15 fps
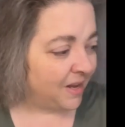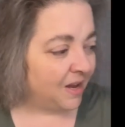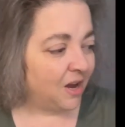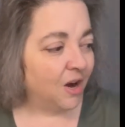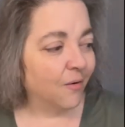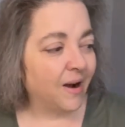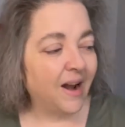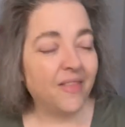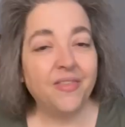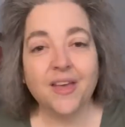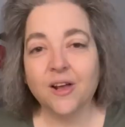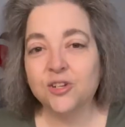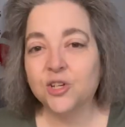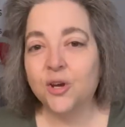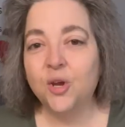All right, I
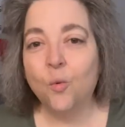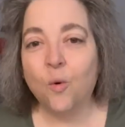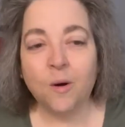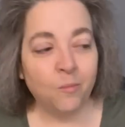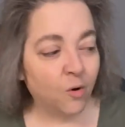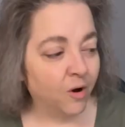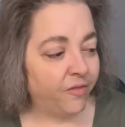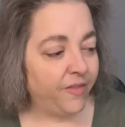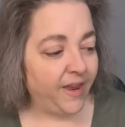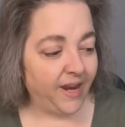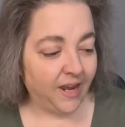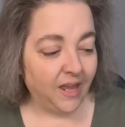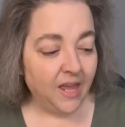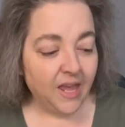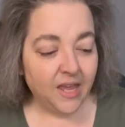think I'll show you one more
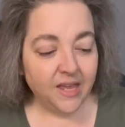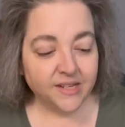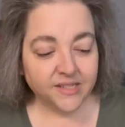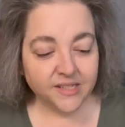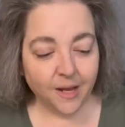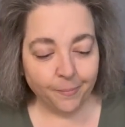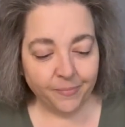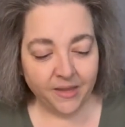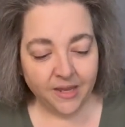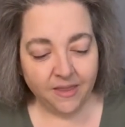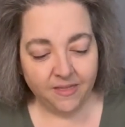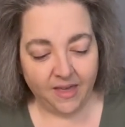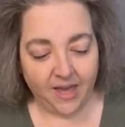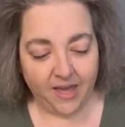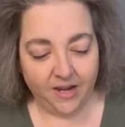thing. It's
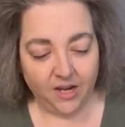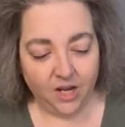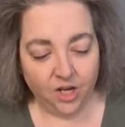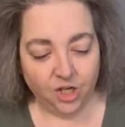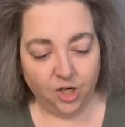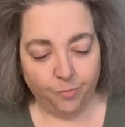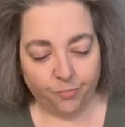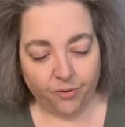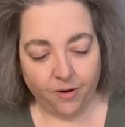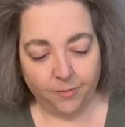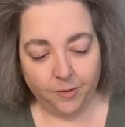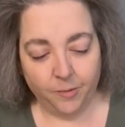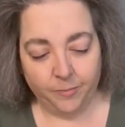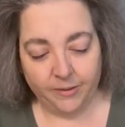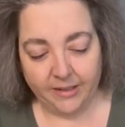something that you
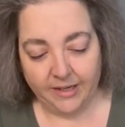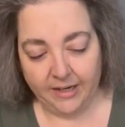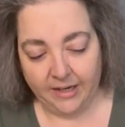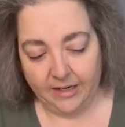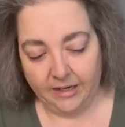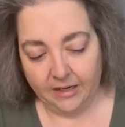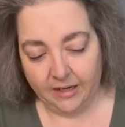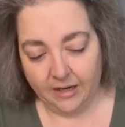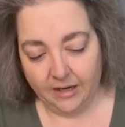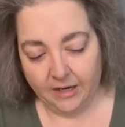probably